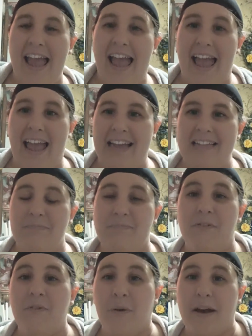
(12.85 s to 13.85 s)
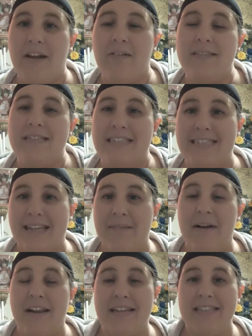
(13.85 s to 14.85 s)
And before I go into detail
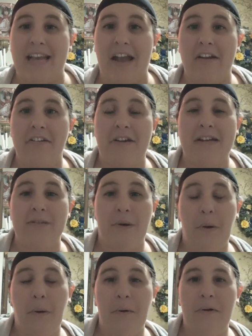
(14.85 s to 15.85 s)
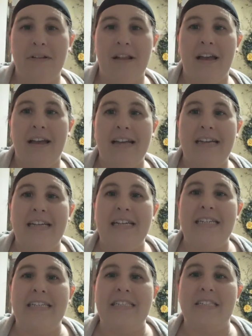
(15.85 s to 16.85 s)
about his character as a whole,
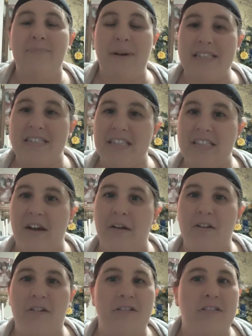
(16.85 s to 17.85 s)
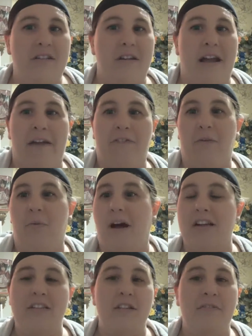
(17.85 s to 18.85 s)
it's best to know you're just going to have to
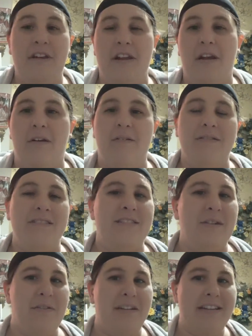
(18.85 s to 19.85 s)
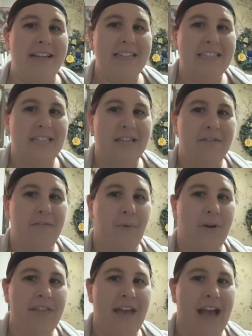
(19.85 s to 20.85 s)
watch the videos, so the links
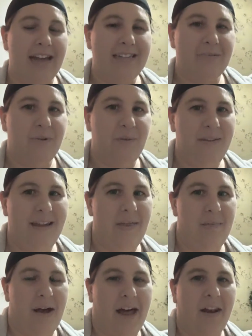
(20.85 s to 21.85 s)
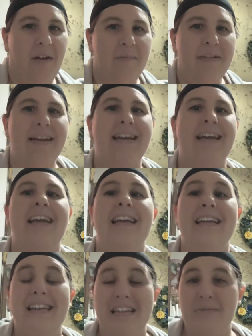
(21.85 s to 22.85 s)
for that will be in the bottom.
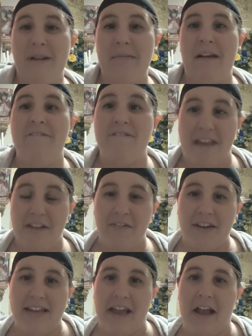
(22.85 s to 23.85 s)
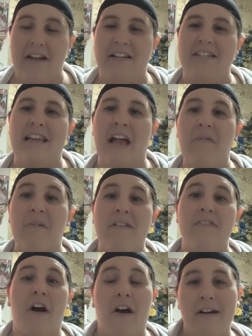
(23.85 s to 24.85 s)
He's one of my favorite characters and one
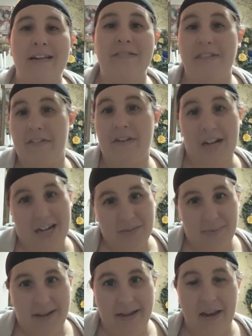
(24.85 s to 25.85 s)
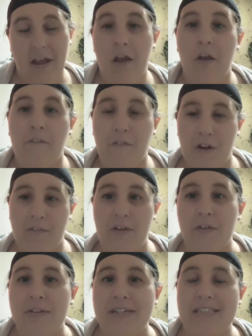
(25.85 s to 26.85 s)
of the hardest I've ever cosplayed, for a
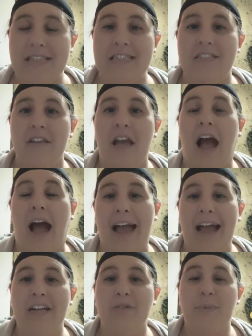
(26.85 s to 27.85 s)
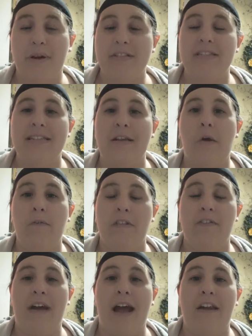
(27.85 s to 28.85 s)
few reasons. I had to personally get over
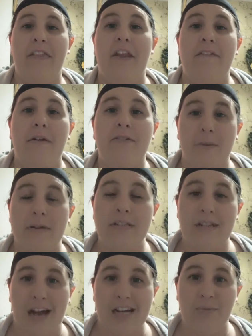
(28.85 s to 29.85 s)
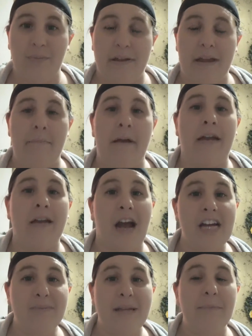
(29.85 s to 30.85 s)
the fact that if I was going to cosplay him and
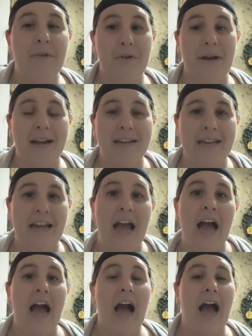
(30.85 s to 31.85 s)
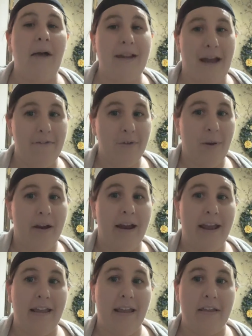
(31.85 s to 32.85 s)
cosplay him correctly, I would have to wear
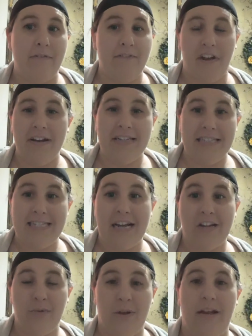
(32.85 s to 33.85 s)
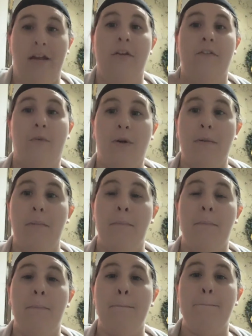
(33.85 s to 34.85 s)
a very detailed wig for
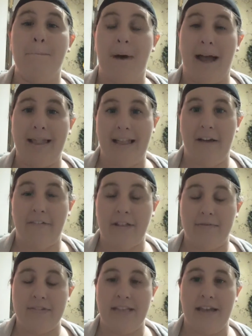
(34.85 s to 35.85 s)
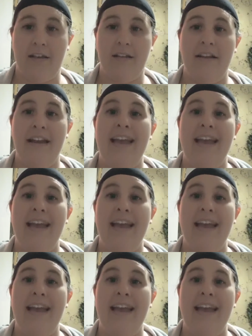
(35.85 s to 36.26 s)
my level of skill,